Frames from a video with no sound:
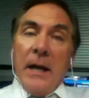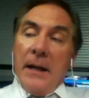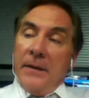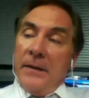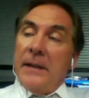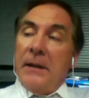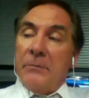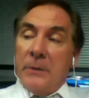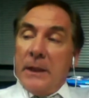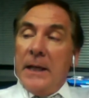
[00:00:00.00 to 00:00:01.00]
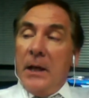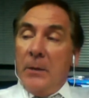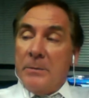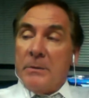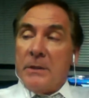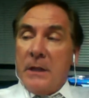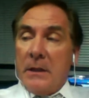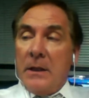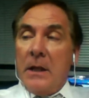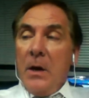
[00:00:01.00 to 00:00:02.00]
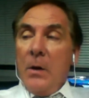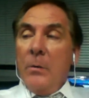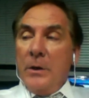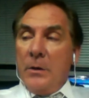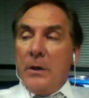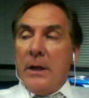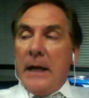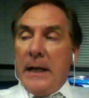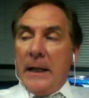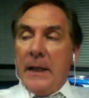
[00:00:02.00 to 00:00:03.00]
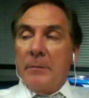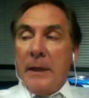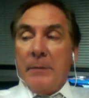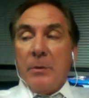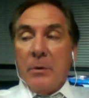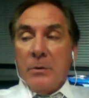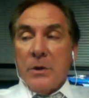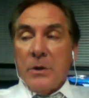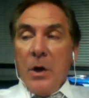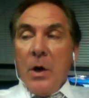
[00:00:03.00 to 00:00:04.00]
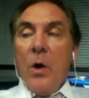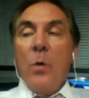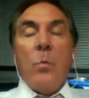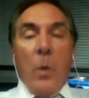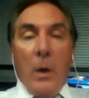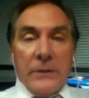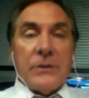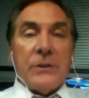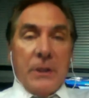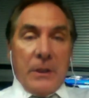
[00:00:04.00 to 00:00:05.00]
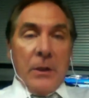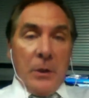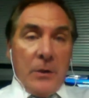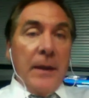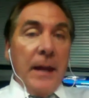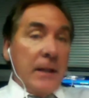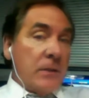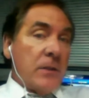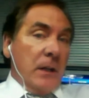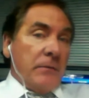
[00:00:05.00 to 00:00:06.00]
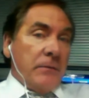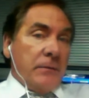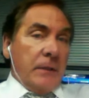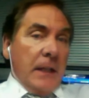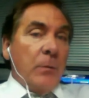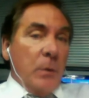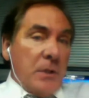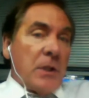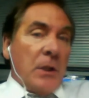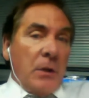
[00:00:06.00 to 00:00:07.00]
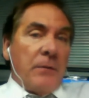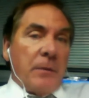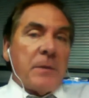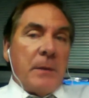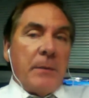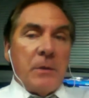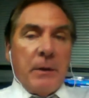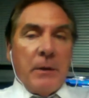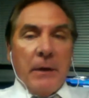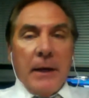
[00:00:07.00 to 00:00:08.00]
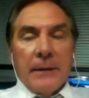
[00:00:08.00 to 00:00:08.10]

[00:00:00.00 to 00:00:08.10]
And I think that really helps, particularly when you're a guy like Blake Bortles who wants to learn that stuff and wants to learn it from somebody who's been around.